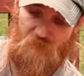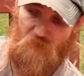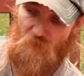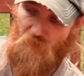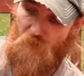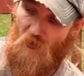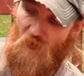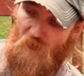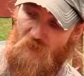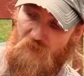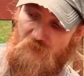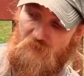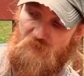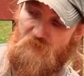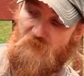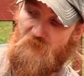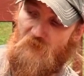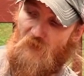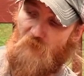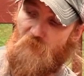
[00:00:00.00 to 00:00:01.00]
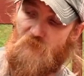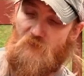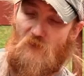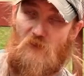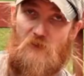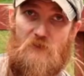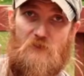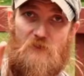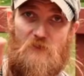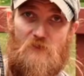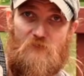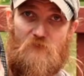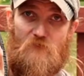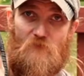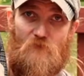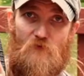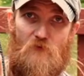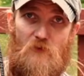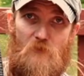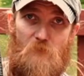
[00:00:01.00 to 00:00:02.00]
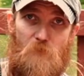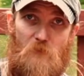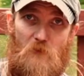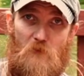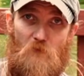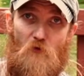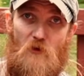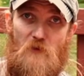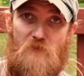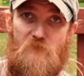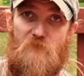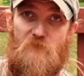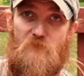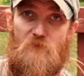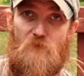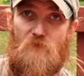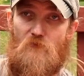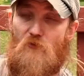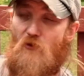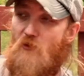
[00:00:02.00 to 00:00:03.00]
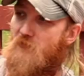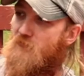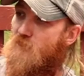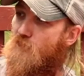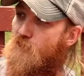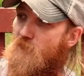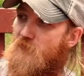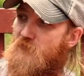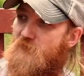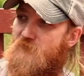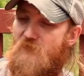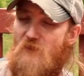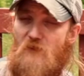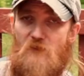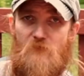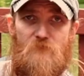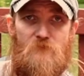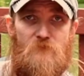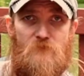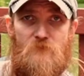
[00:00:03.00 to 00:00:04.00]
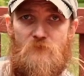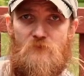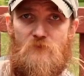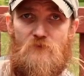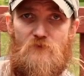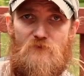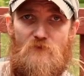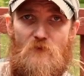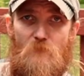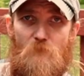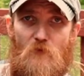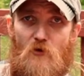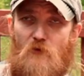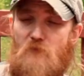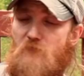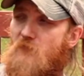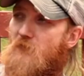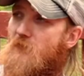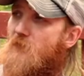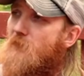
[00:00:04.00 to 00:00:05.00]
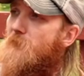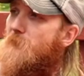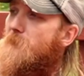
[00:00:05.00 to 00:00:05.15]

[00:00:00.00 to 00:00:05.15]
the pockets and everything in this clip, it weighs like 27. Something like that.